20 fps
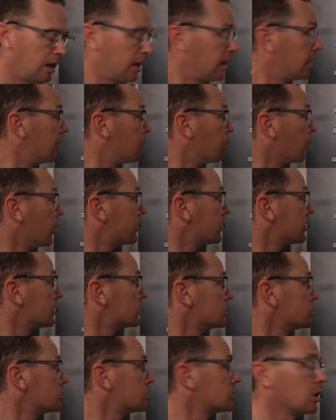And what
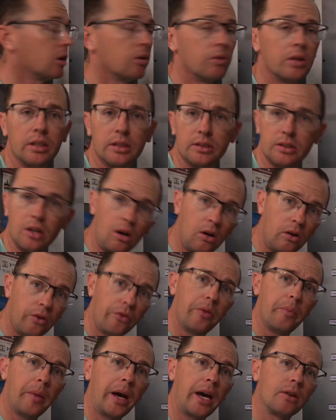this is showing is all
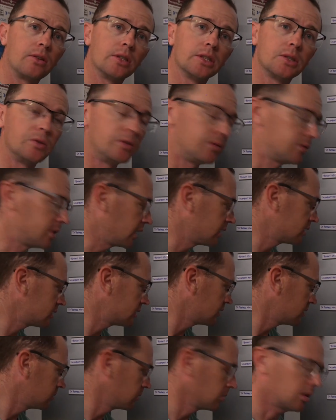the batteries we've
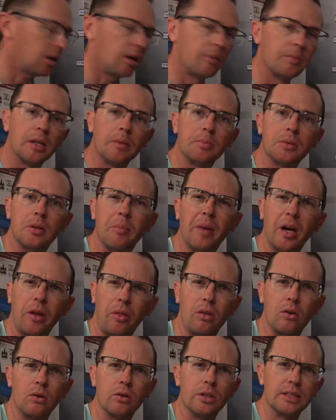tested, we're coming up to
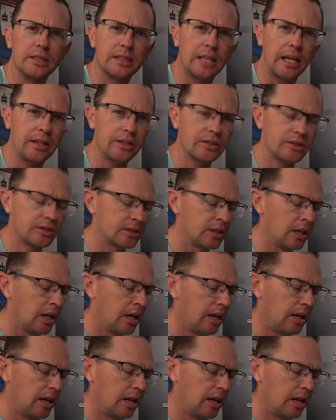about 30 tests,